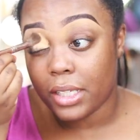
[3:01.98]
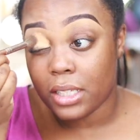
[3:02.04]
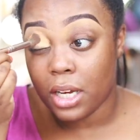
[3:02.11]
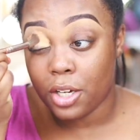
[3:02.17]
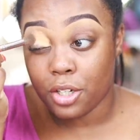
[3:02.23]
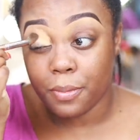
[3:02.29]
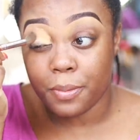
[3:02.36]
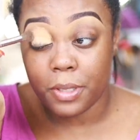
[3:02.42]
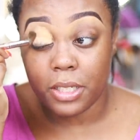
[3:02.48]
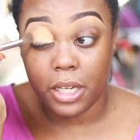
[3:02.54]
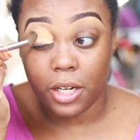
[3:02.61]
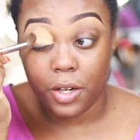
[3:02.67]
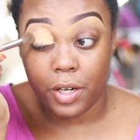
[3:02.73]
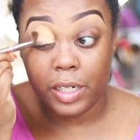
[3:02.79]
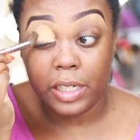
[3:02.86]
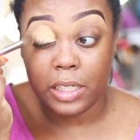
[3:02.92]
is
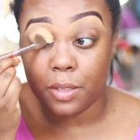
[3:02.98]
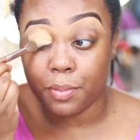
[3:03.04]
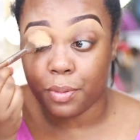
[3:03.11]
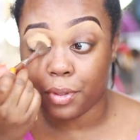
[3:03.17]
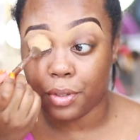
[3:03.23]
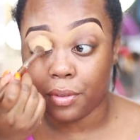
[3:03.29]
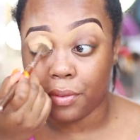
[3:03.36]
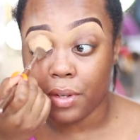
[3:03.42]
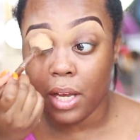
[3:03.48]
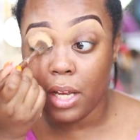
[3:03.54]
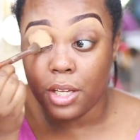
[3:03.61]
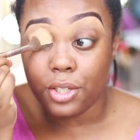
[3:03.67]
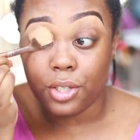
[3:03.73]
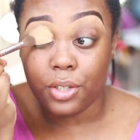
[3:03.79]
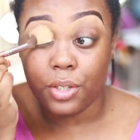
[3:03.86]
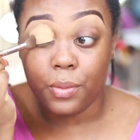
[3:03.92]
100% crease proof.
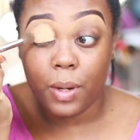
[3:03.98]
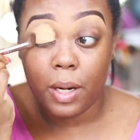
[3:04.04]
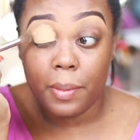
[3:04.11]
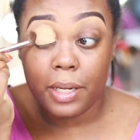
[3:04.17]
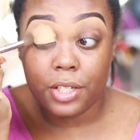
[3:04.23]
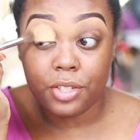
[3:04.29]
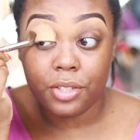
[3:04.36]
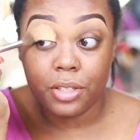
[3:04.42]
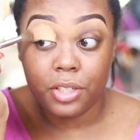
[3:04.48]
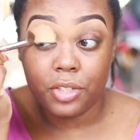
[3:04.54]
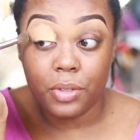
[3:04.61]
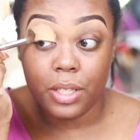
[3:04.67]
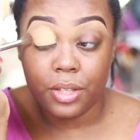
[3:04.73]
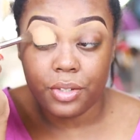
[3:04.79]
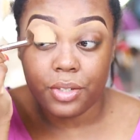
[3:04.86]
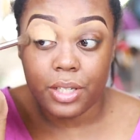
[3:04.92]
So you want to make sure that
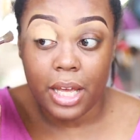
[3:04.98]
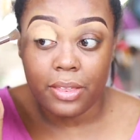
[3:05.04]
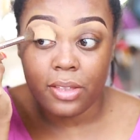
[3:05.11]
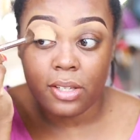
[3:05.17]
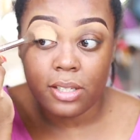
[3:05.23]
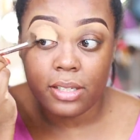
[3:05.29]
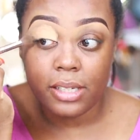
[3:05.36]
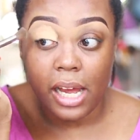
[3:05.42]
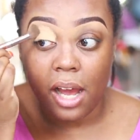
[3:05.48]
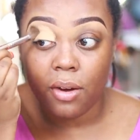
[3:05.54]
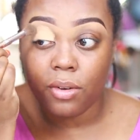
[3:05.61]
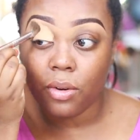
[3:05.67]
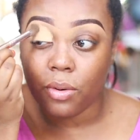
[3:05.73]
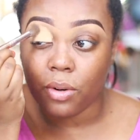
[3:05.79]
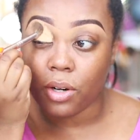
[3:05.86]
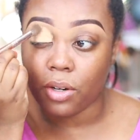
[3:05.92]
you either set this
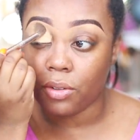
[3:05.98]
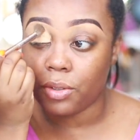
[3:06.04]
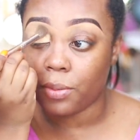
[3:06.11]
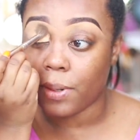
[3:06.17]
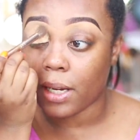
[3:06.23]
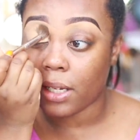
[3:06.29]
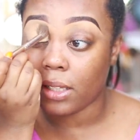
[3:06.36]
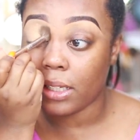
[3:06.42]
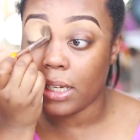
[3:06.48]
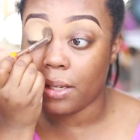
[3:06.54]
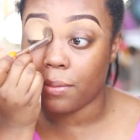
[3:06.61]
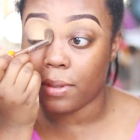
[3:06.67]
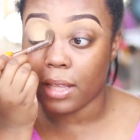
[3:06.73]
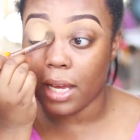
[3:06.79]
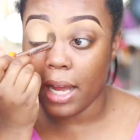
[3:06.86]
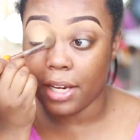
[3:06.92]
down or go directly
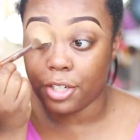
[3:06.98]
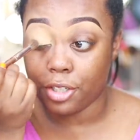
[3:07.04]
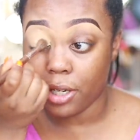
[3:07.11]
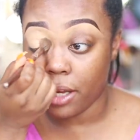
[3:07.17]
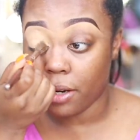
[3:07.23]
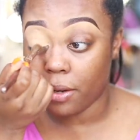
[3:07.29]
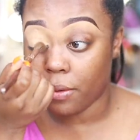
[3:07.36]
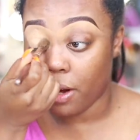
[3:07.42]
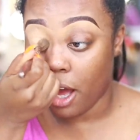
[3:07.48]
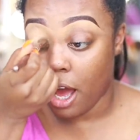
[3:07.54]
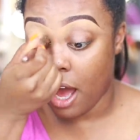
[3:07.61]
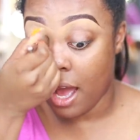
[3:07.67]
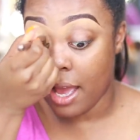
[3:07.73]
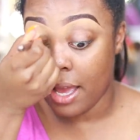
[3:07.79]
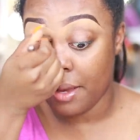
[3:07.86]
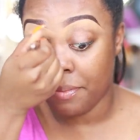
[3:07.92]
in with eyeshadow.
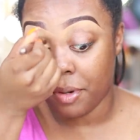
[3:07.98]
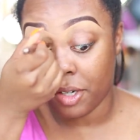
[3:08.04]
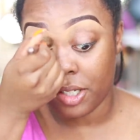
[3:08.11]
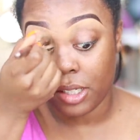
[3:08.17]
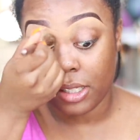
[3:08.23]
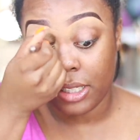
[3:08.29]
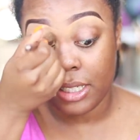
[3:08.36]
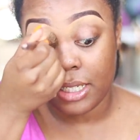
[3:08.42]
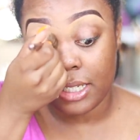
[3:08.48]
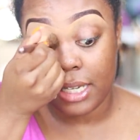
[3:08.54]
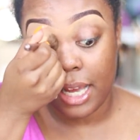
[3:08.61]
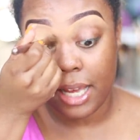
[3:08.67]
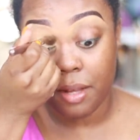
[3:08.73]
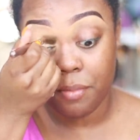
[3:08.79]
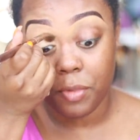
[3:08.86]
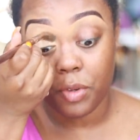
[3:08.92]
I personally
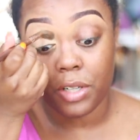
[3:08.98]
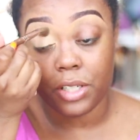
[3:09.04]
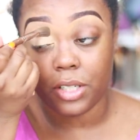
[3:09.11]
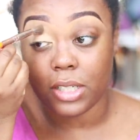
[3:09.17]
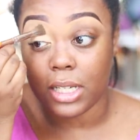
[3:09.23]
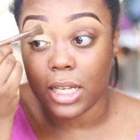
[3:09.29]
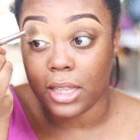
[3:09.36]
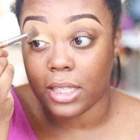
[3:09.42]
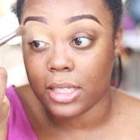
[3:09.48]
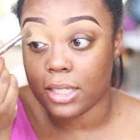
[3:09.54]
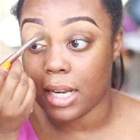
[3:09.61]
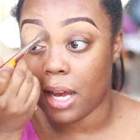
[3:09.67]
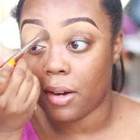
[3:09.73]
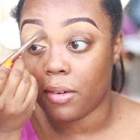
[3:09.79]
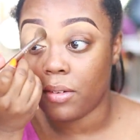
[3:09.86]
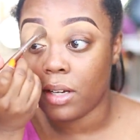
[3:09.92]
today am going to set this
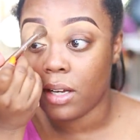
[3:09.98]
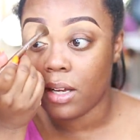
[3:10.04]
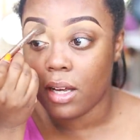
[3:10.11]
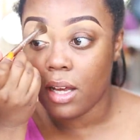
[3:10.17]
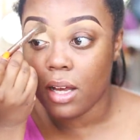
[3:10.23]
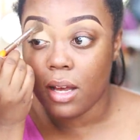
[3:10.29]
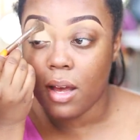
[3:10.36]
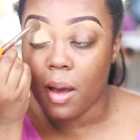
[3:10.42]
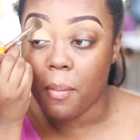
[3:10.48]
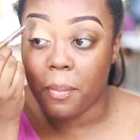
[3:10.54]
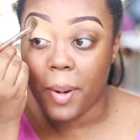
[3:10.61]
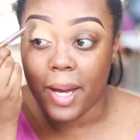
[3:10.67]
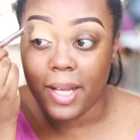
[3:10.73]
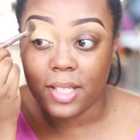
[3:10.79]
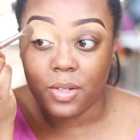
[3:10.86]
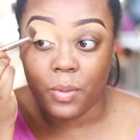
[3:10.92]
down
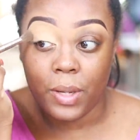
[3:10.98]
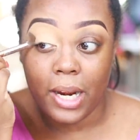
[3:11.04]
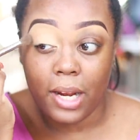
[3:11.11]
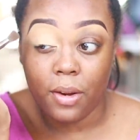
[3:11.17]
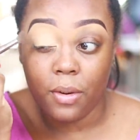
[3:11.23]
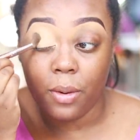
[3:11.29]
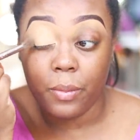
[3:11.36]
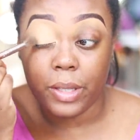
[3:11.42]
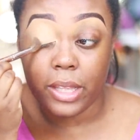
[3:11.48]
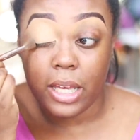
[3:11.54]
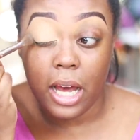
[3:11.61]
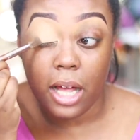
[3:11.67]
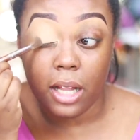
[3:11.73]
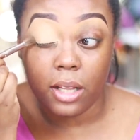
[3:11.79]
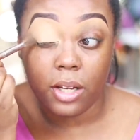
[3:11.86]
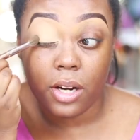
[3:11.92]
but when I go in with
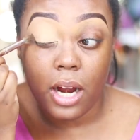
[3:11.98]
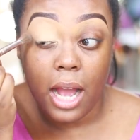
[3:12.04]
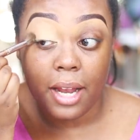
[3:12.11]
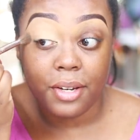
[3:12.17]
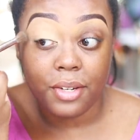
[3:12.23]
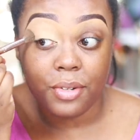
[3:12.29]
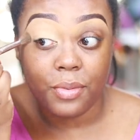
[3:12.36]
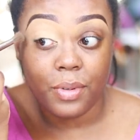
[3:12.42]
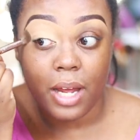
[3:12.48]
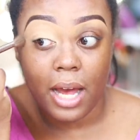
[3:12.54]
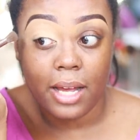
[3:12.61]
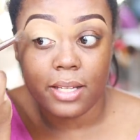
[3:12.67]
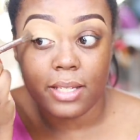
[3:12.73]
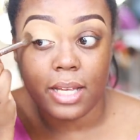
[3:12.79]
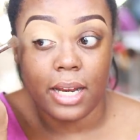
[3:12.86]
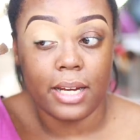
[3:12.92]
color, I do
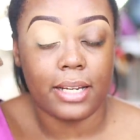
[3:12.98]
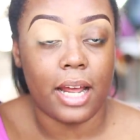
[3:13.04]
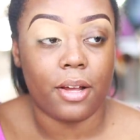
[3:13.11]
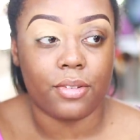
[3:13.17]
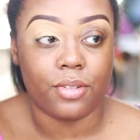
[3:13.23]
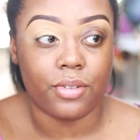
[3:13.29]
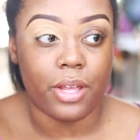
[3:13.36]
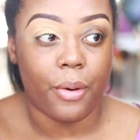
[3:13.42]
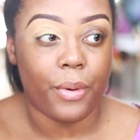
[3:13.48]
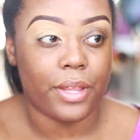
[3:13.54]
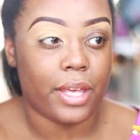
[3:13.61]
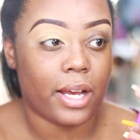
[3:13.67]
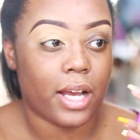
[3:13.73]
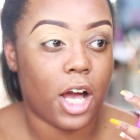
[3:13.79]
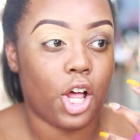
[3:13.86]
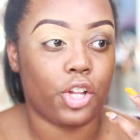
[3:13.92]
not set it down so that way
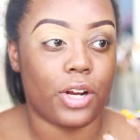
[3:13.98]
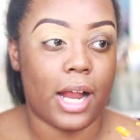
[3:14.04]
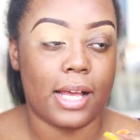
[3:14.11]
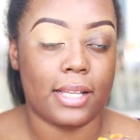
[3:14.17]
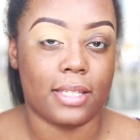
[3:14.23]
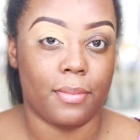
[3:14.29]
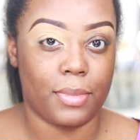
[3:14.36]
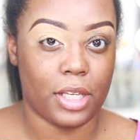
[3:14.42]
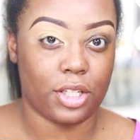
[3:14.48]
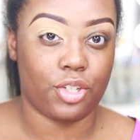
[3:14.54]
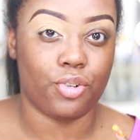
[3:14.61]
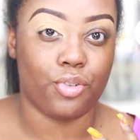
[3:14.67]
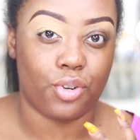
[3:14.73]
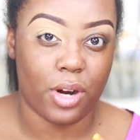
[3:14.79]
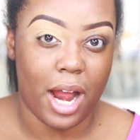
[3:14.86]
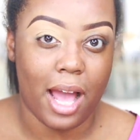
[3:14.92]
that color has something
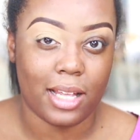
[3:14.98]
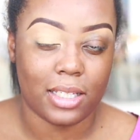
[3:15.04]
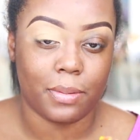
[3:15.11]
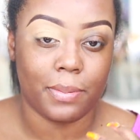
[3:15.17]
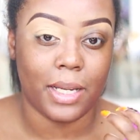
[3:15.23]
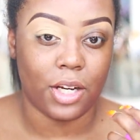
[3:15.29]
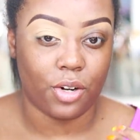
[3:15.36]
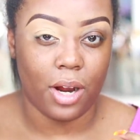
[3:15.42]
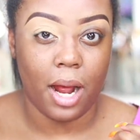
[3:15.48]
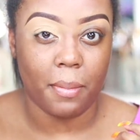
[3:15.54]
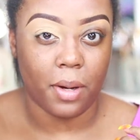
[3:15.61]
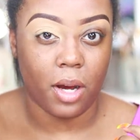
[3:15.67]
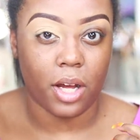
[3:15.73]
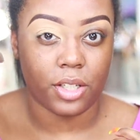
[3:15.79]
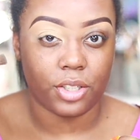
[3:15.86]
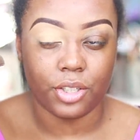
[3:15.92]
to grasp and
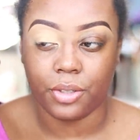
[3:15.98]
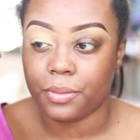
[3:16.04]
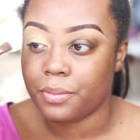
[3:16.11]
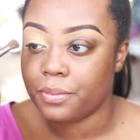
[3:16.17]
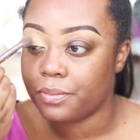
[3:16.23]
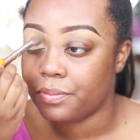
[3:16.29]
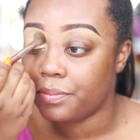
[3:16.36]
grab onto.